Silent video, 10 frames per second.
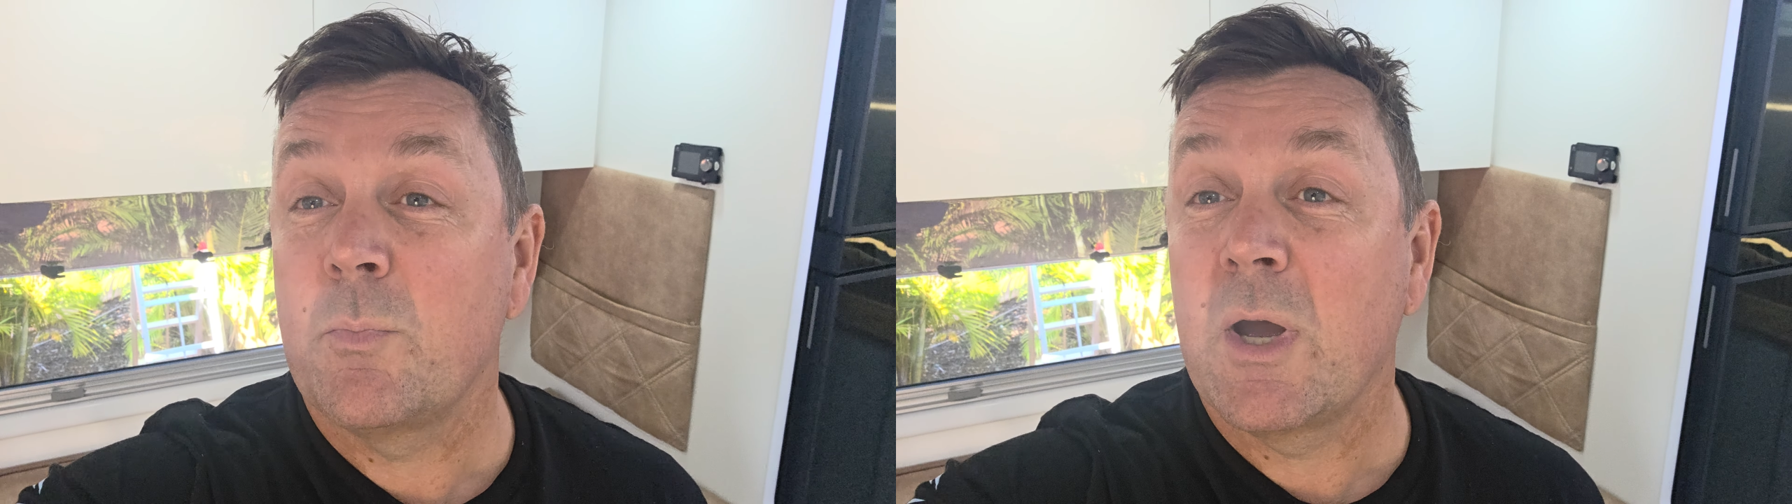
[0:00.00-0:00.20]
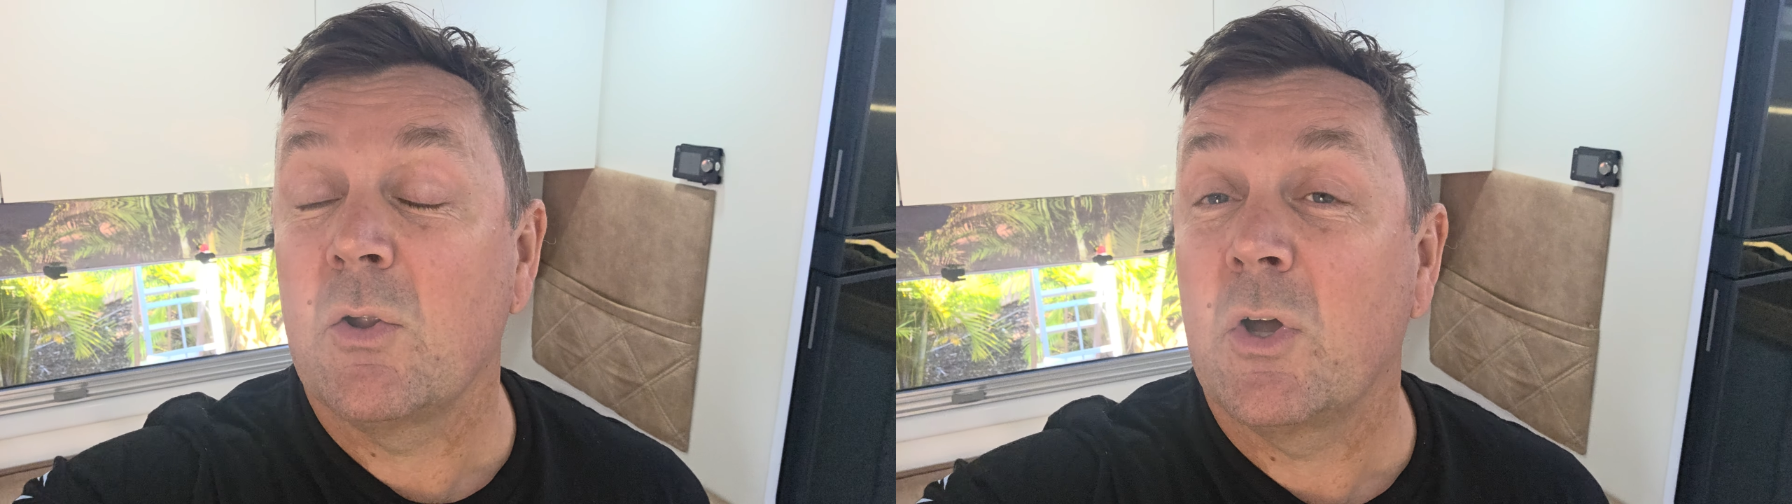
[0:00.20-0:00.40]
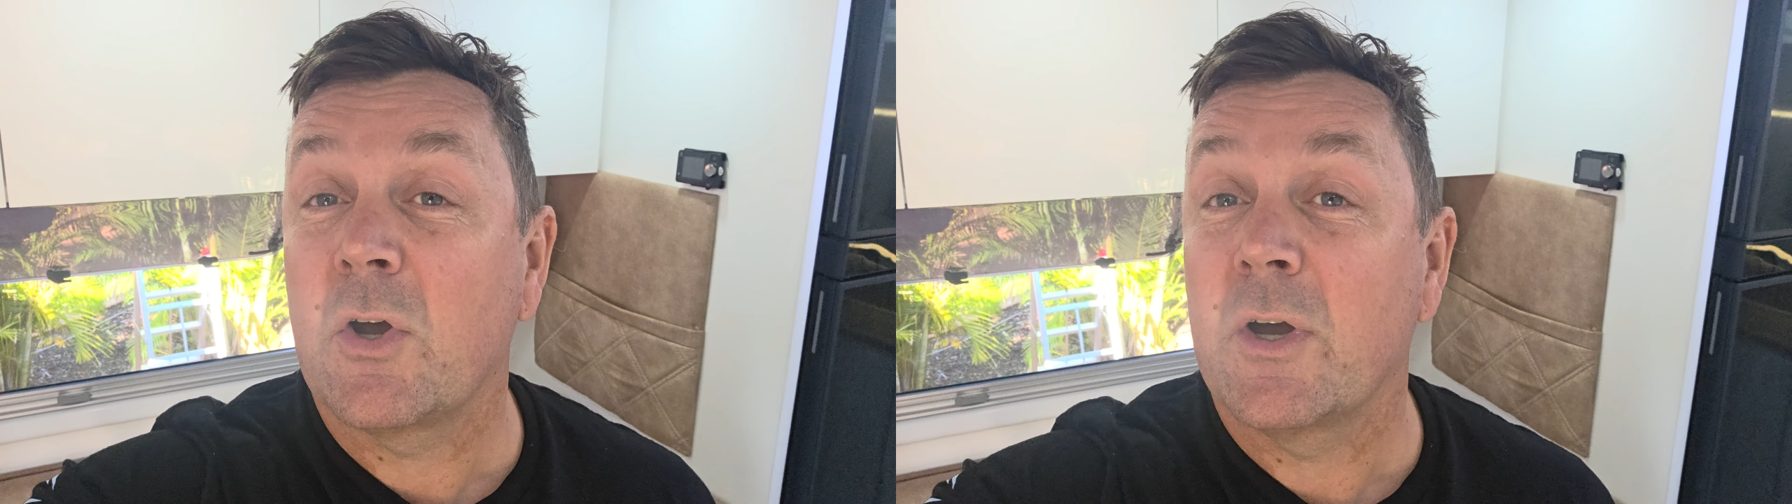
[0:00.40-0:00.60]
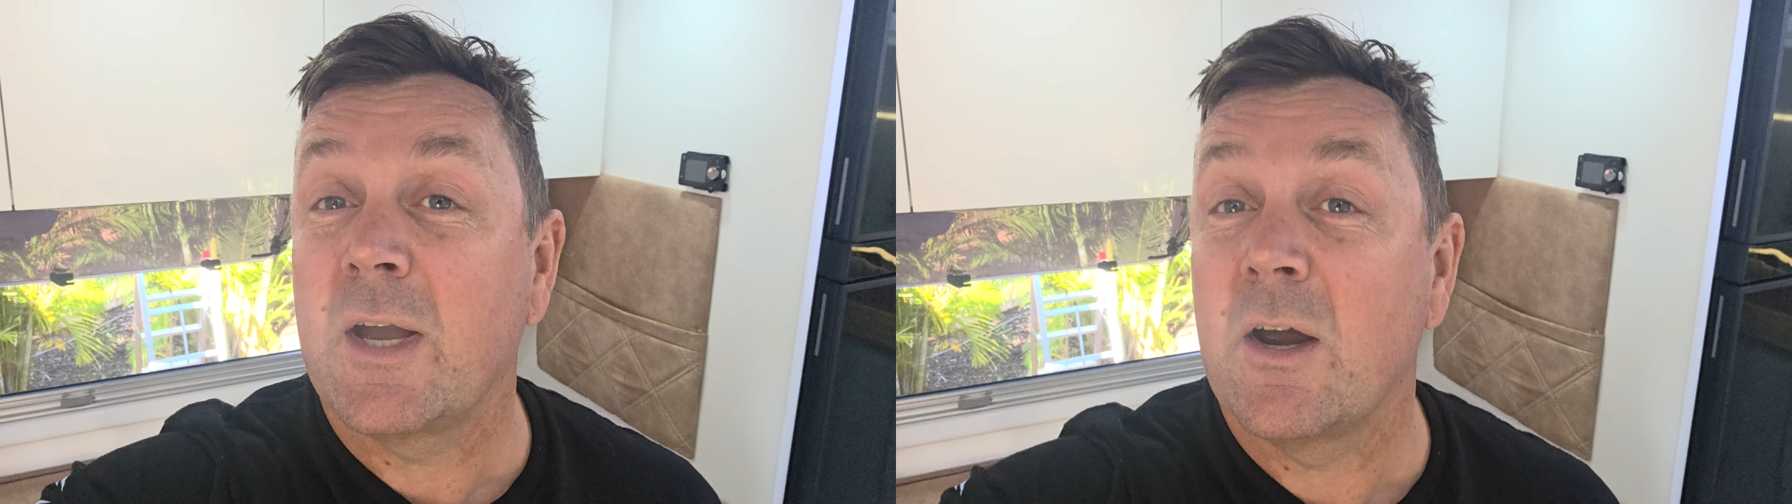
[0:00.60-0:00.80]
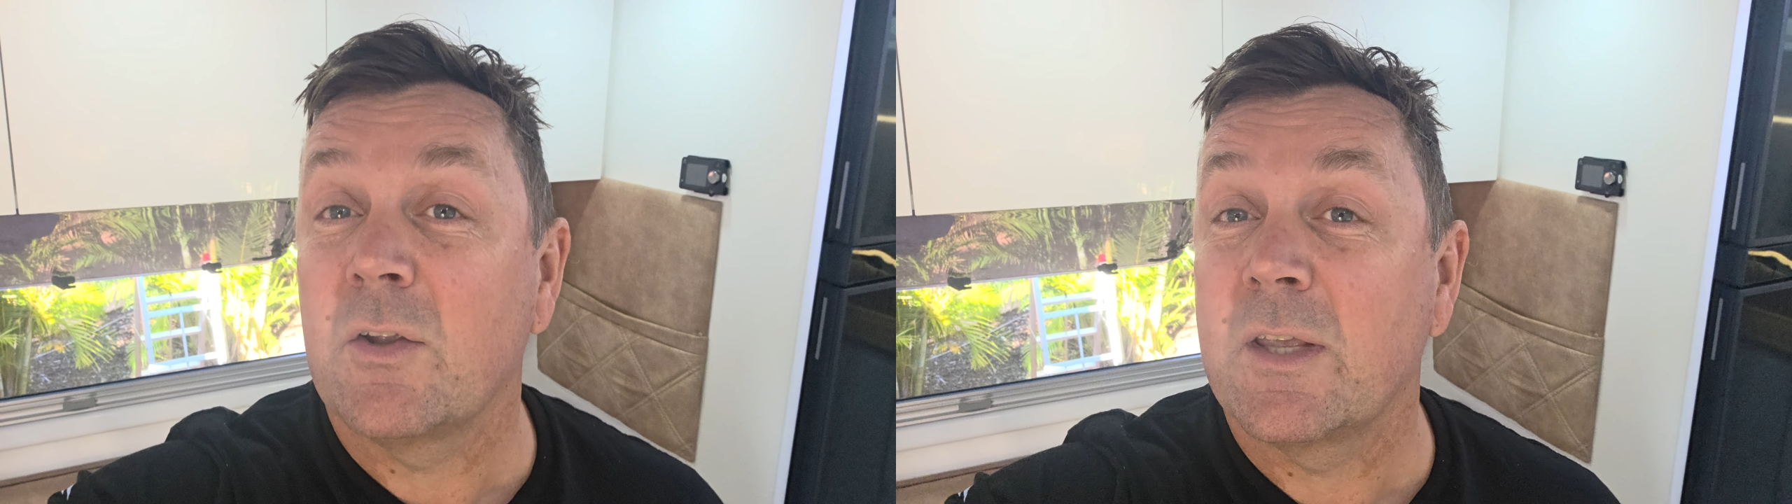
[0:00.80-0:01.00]
power like I
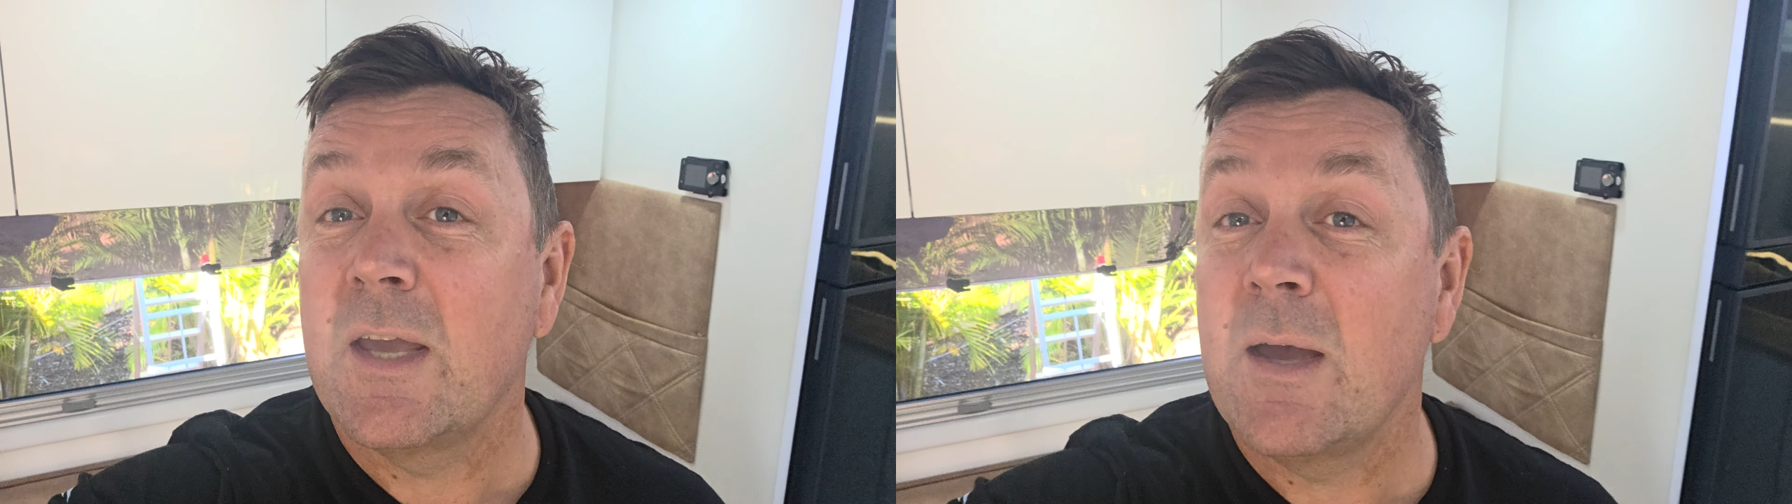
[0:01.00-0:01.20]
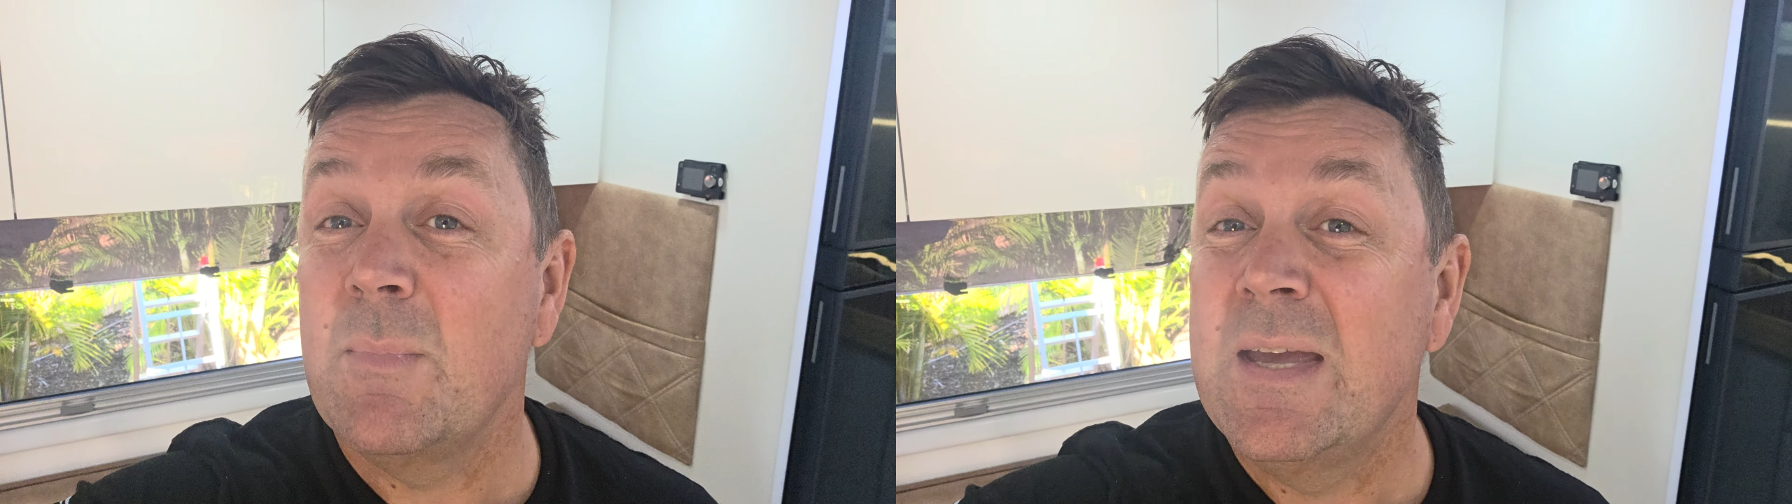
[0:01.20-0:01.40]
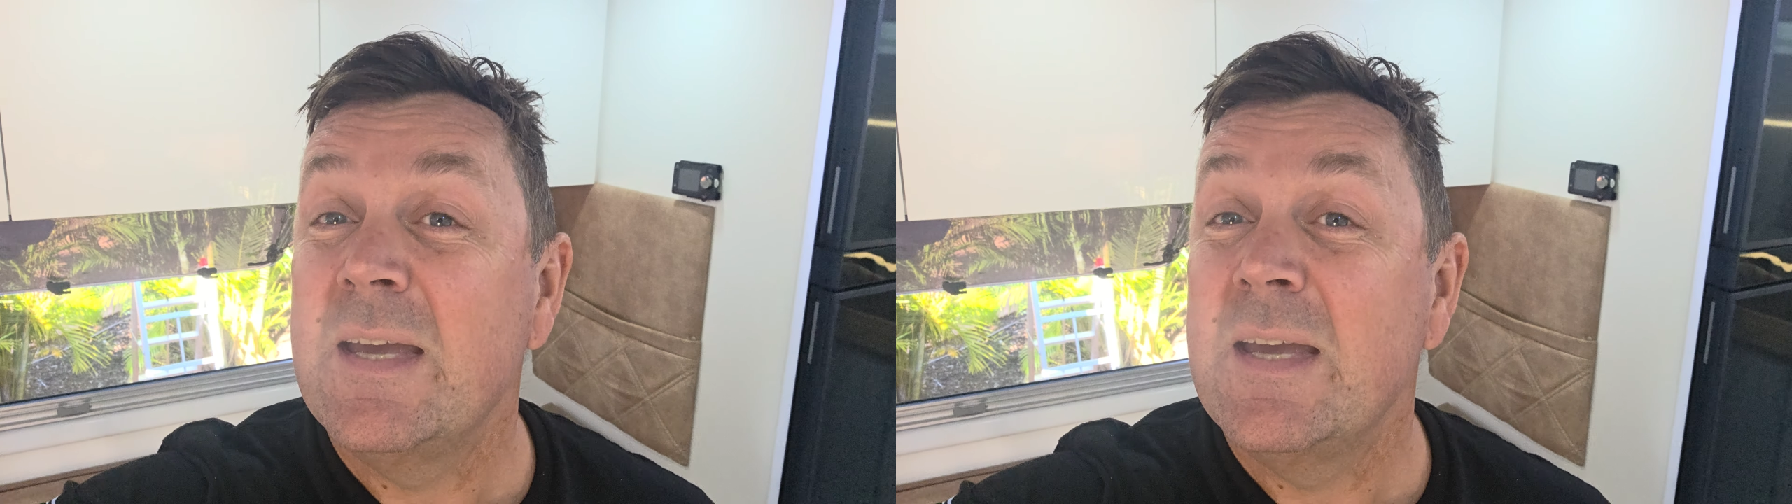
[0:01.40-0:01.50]
currently am,